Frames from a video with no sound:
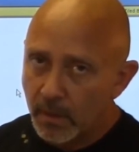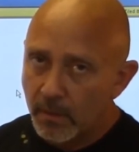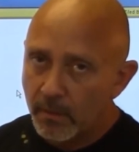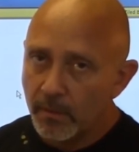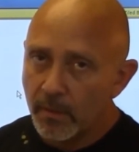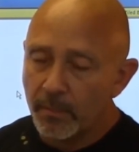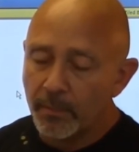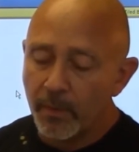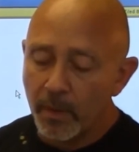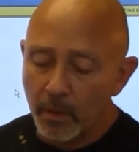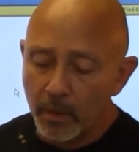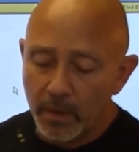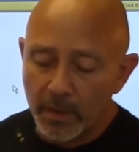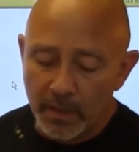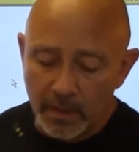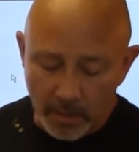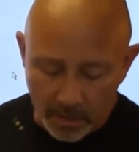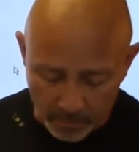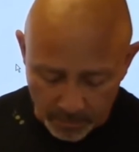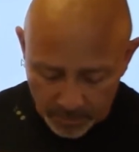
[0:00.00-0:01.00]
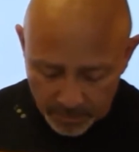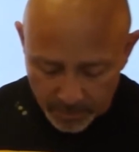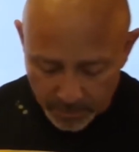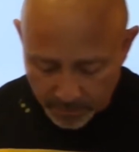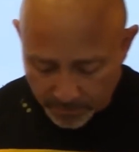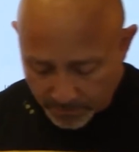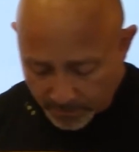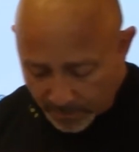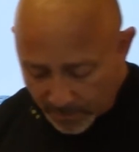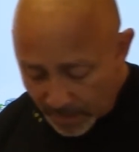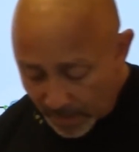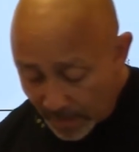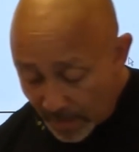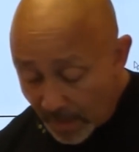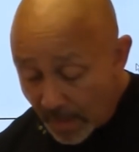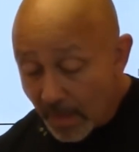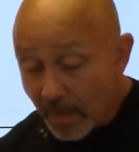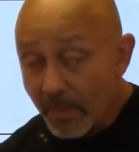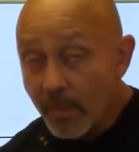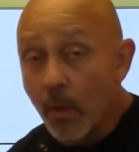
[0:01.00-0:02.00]
The priority numbers.
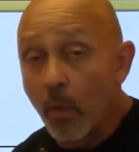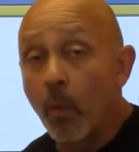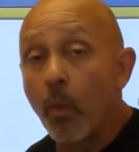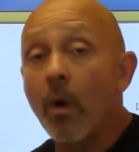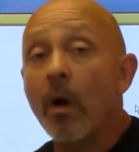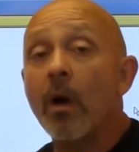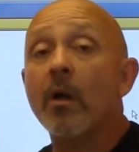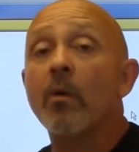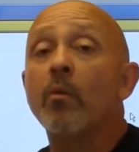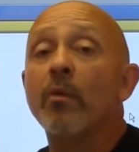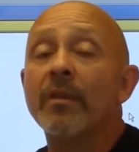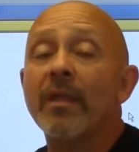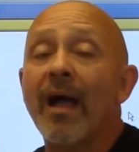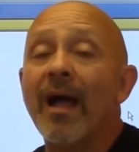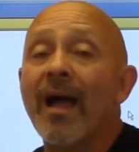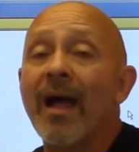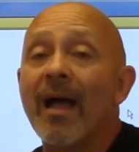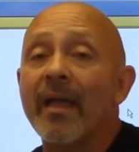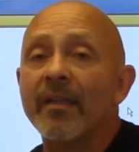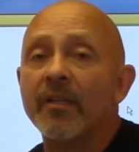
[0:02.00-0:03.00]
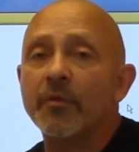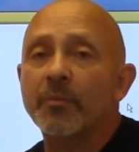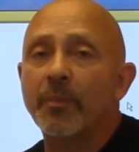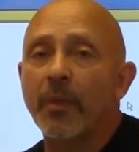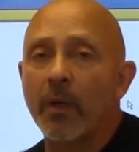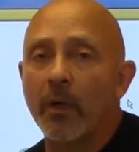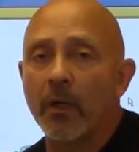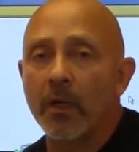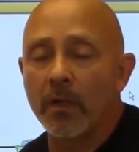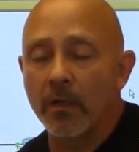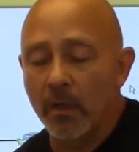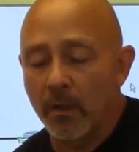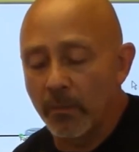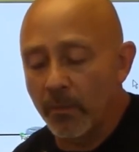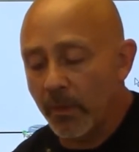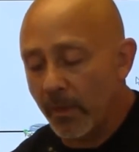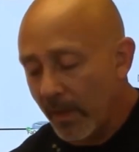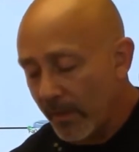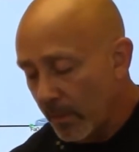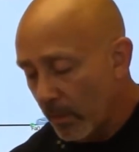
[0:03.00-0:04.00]
The one with the highest priority
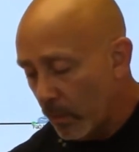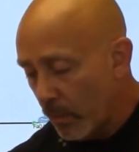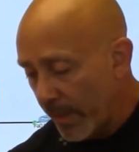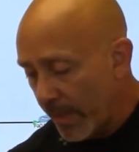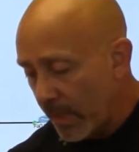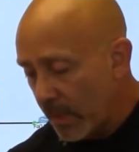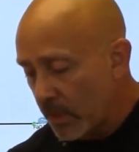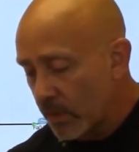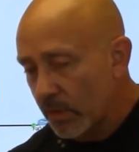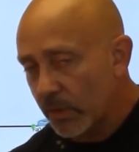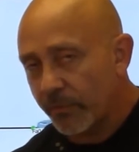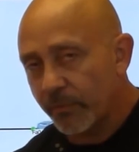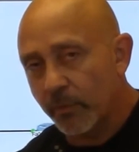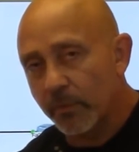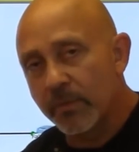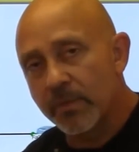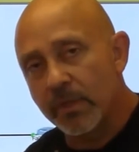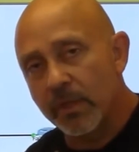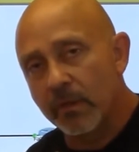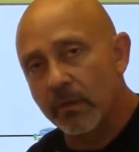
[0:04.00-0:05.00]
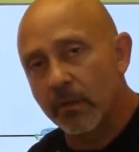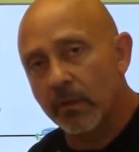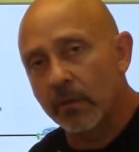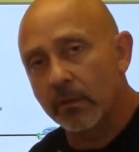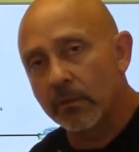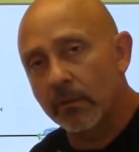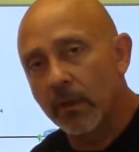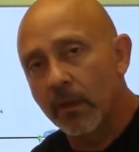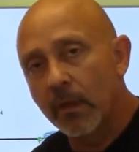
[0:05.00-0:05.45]
number, and the range is from 0